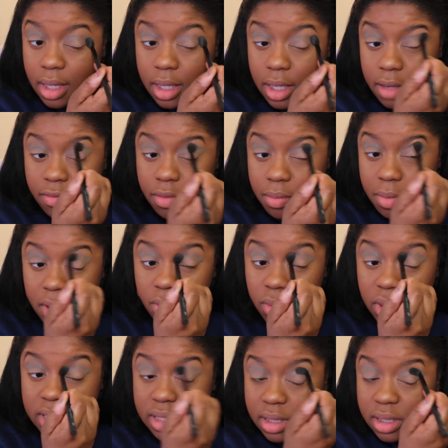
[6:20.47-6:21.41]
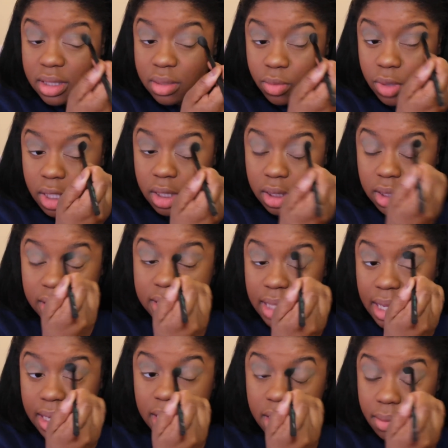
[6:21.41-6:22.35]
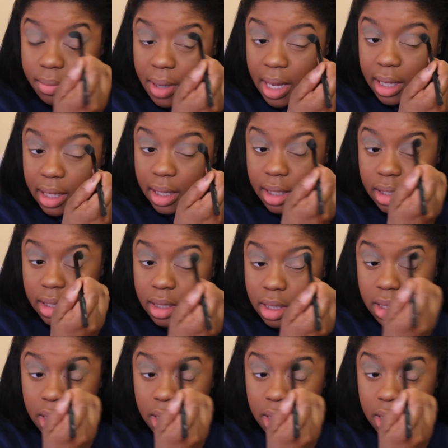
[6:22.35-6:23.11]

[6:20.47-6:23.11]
giving me what it looks like in the pan.